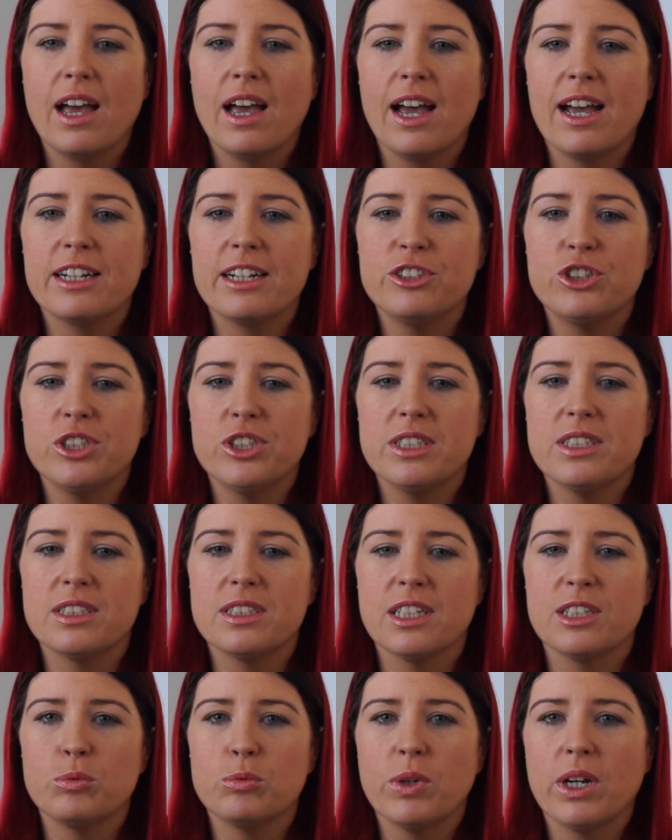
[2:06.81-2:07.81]
And she
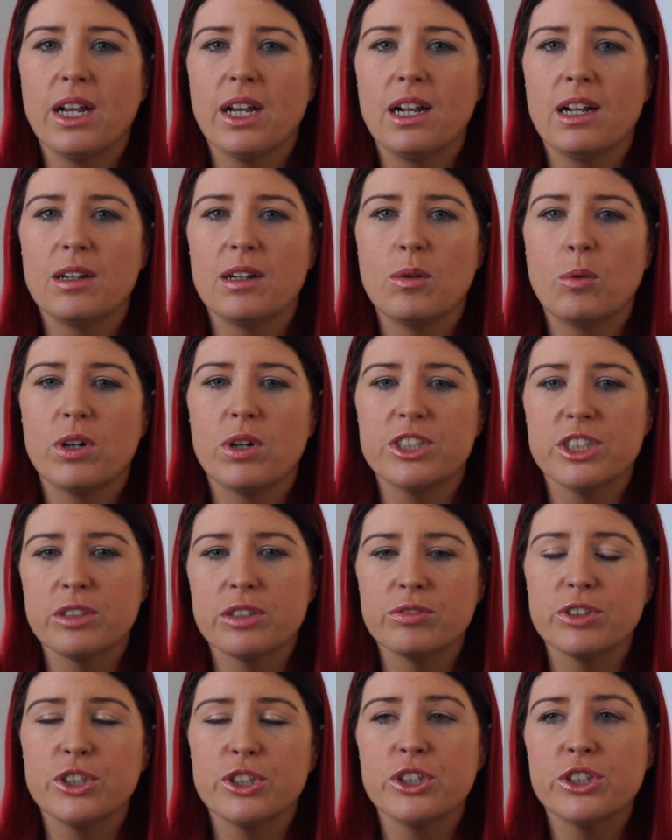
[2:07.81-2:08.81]
said, "Well,
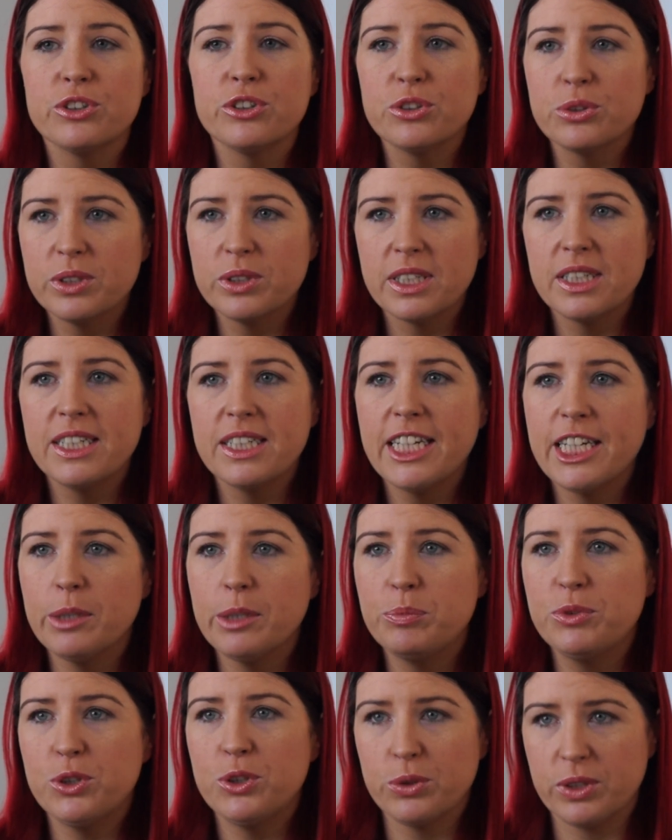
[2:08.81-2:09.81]
whatever you're doing,
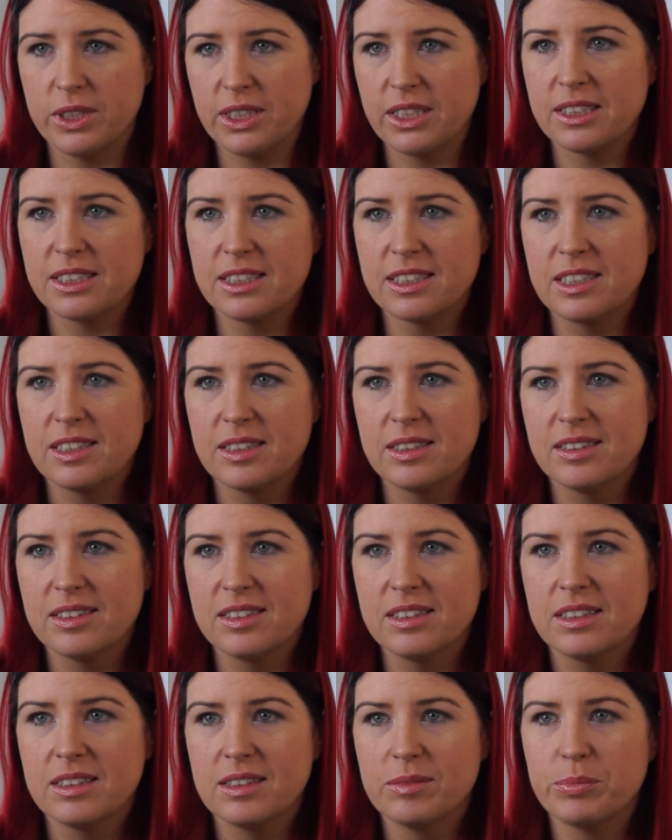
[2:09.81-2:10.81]
keep doing it,"
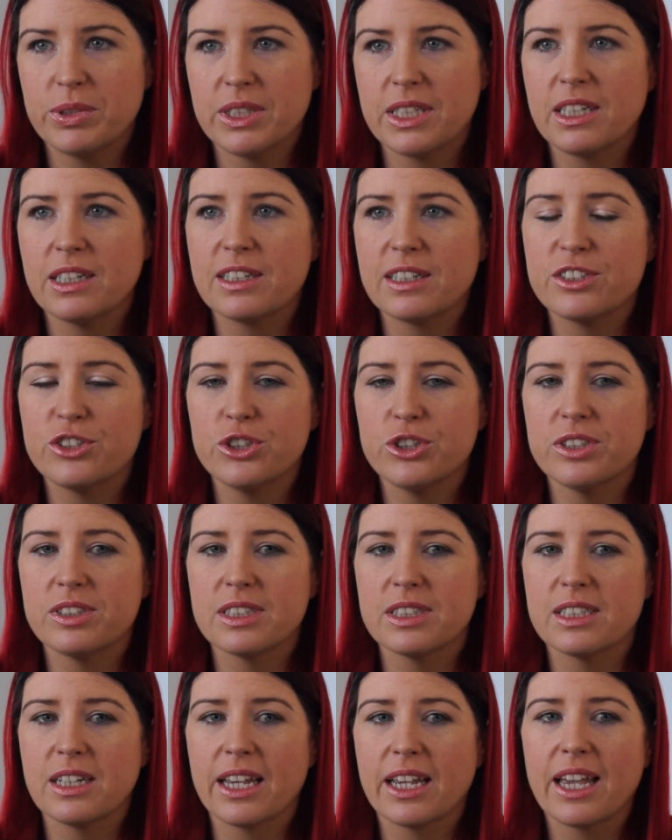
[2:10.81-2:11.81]
because she
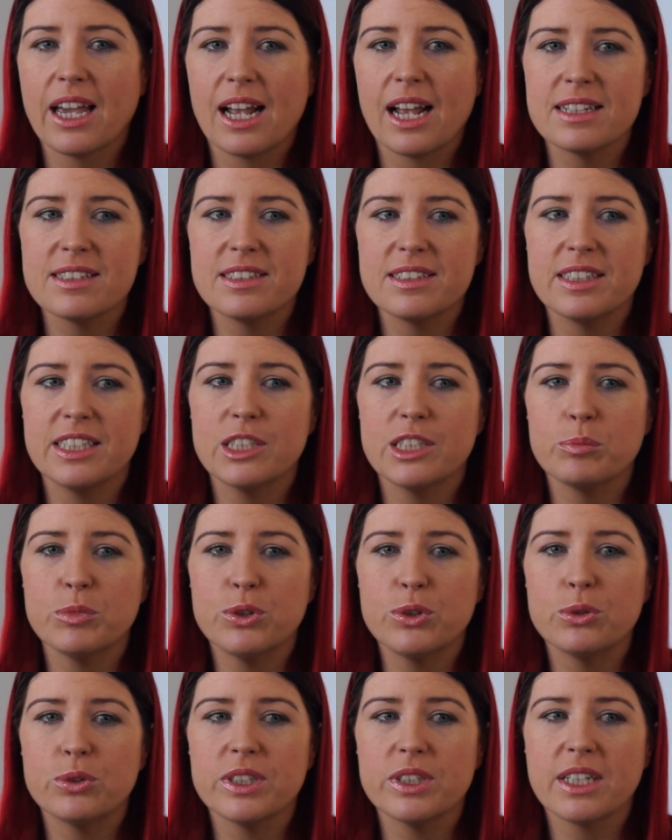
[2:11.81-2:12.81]
said, "I can't see
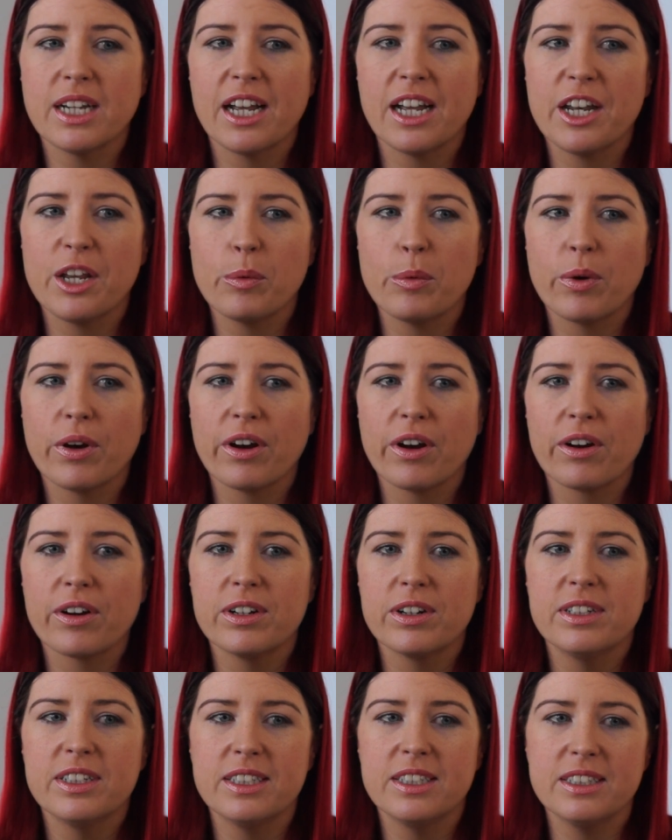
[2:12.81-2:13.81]
him going
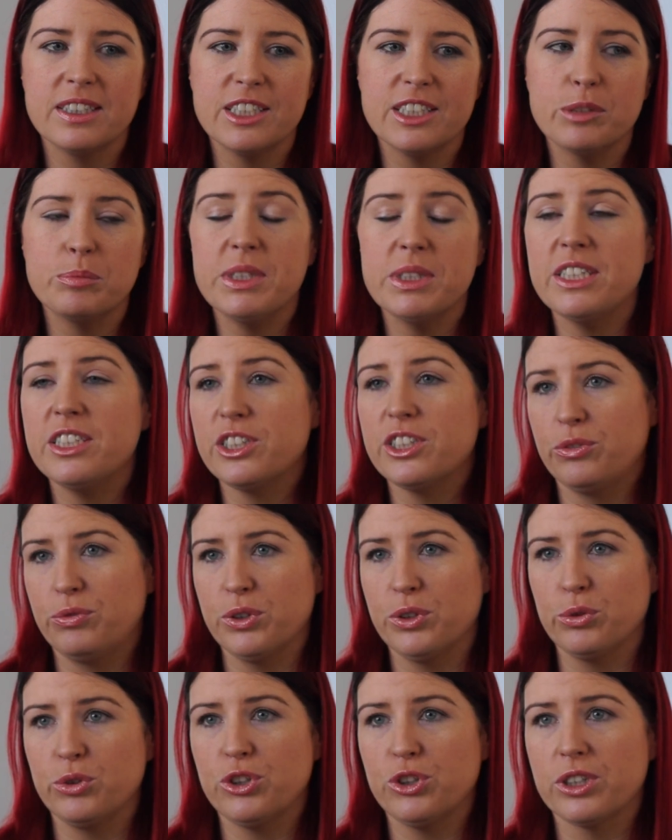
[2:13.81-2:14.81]
anywhere in the immediate
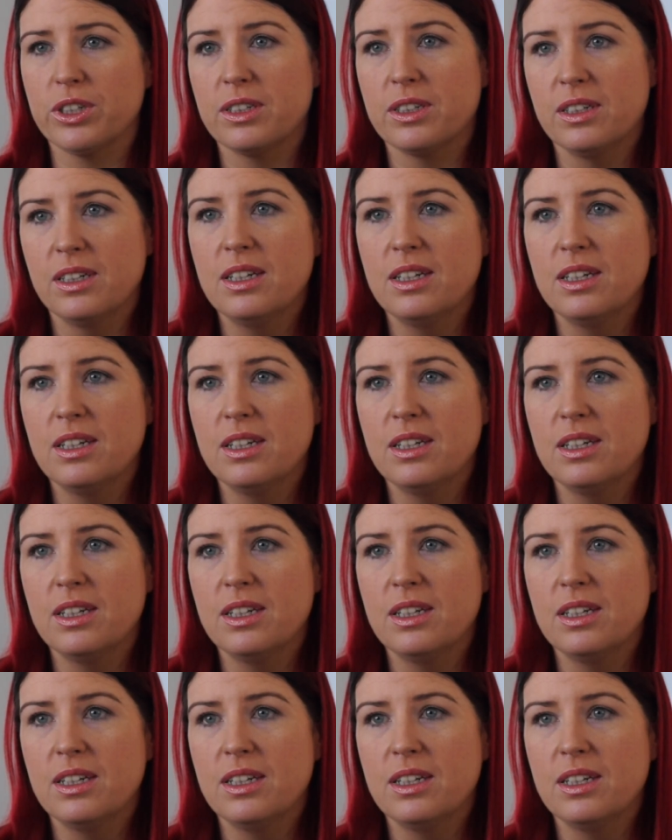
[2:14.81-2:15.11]
future."